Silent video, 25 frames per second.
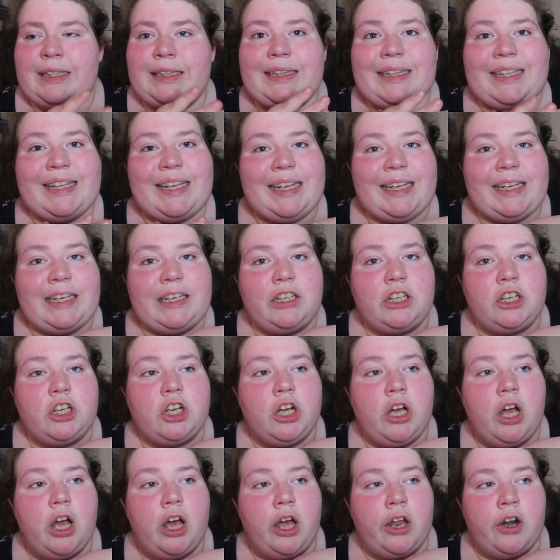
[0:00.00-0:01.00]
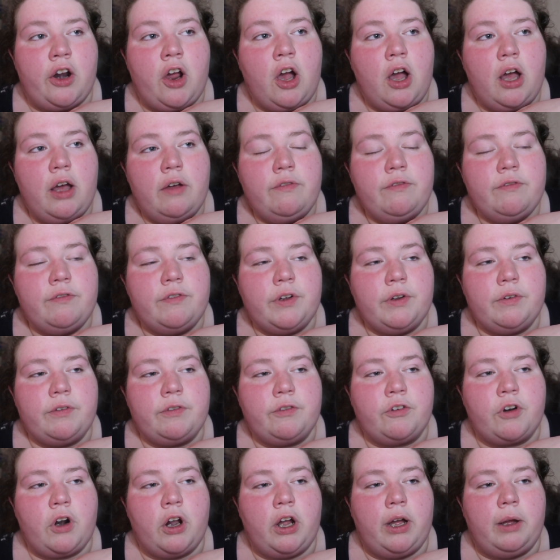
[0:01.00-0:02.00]
clean cutoff
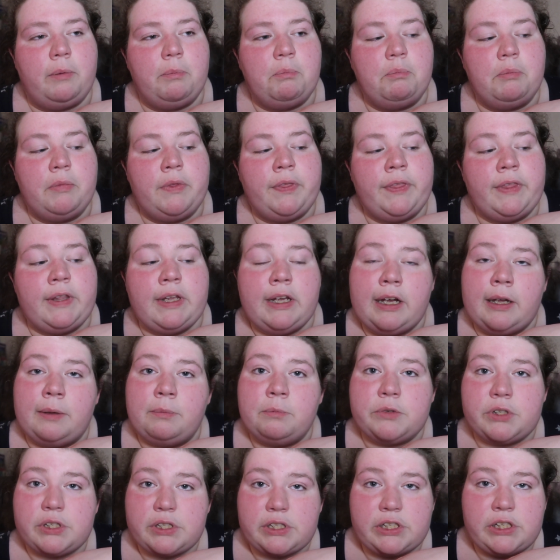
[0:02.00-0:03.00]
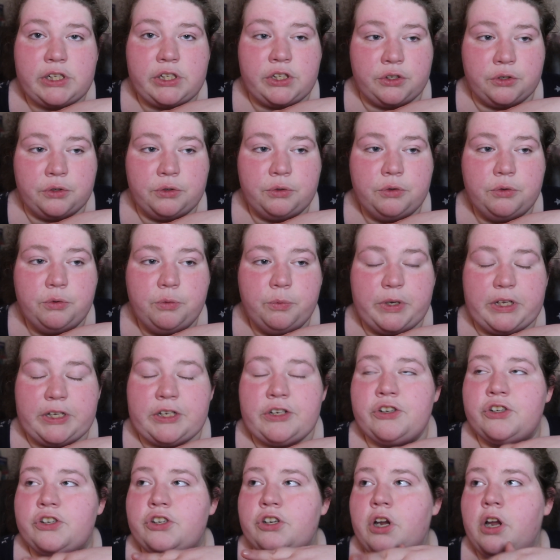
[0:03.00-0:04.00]
from the MCU, which
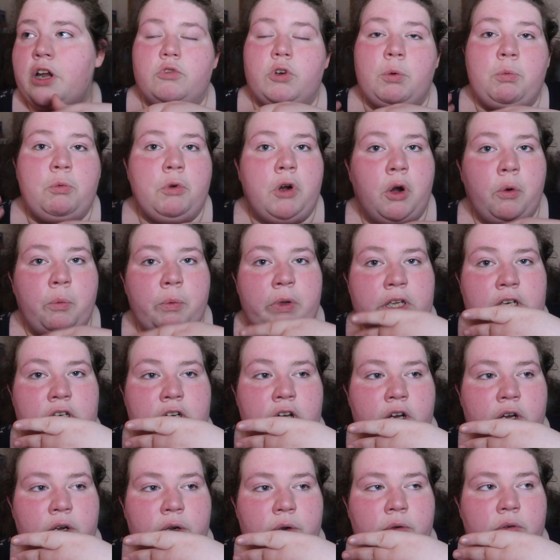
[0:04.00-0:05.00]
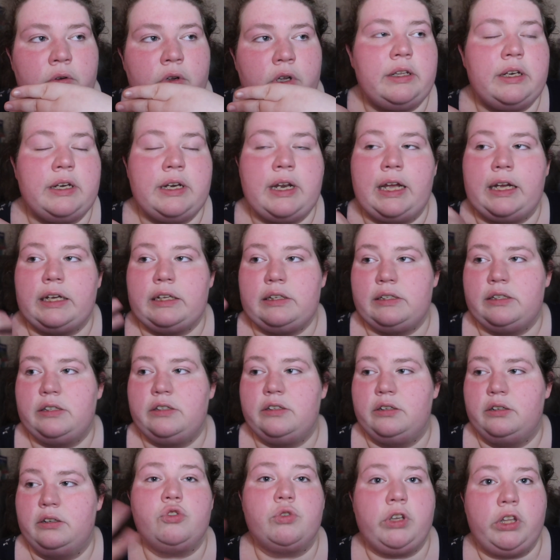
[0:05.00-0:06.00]
which from what we know, the next
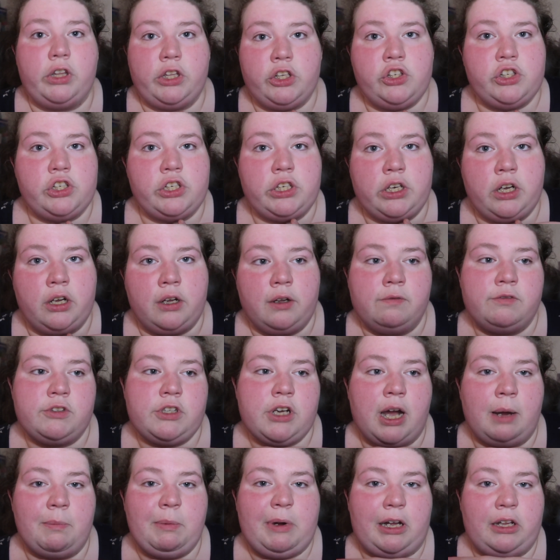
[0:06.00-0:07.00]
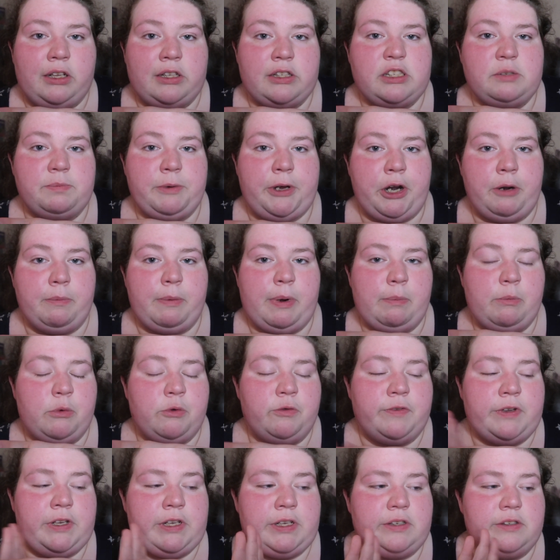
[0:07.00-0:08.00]
trilogy of Tom Holland Spider-Man
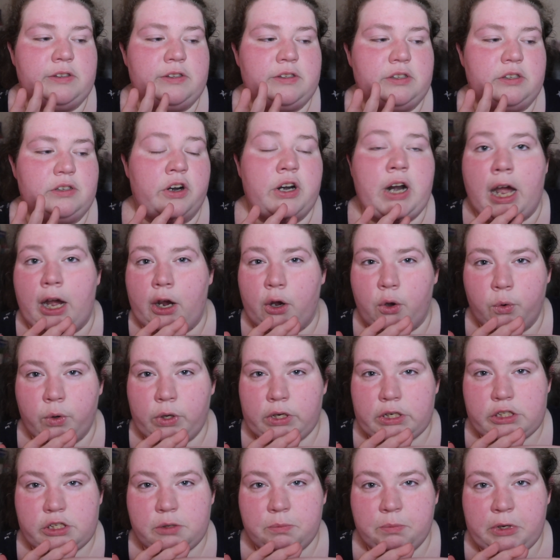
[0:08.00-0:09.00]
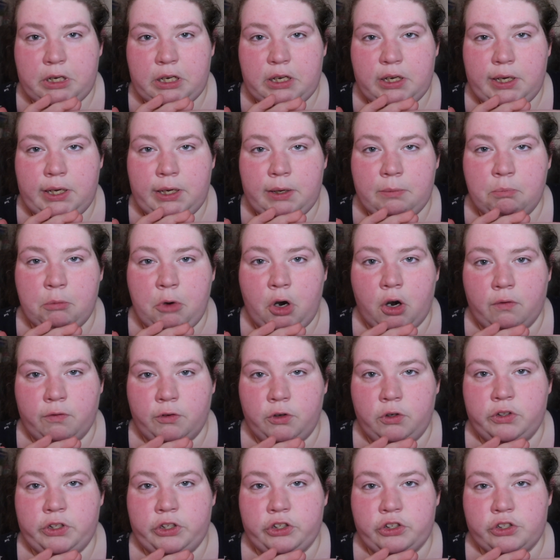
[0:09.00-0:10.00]
movies are not going to be
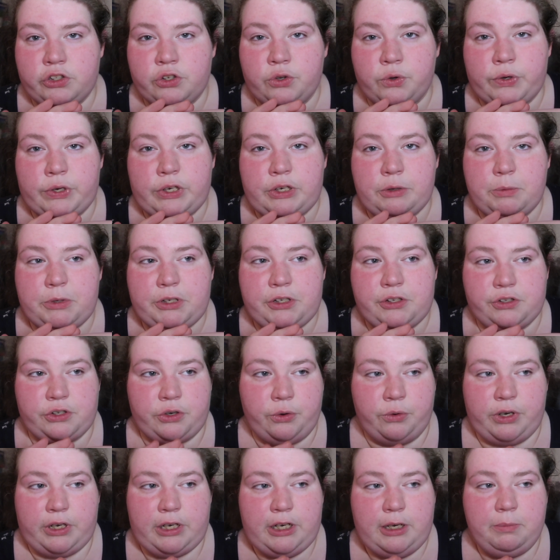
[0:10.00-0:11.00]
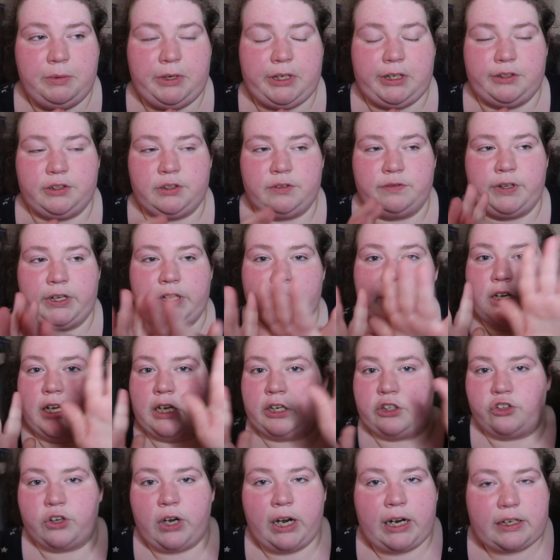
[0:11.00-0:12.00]
Marvel. They're just going to be Sony because of like
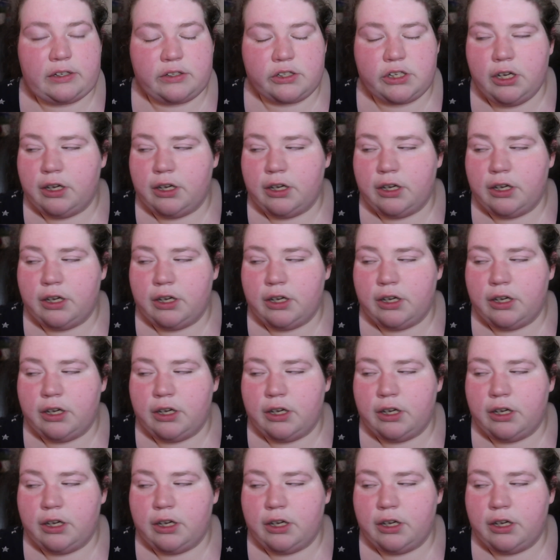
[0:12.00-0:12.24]
contract